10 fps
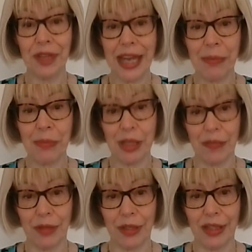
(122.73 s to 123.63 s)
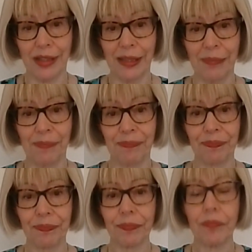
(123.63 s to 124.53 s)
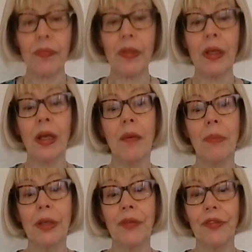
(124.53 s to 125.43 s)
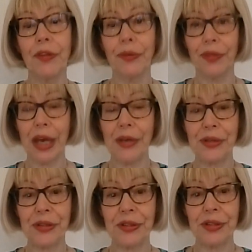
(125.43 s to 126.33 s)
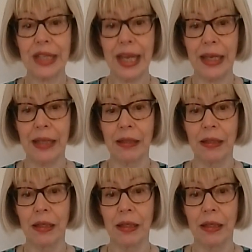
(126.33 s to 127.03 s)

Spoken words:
names over the time, but in 2010,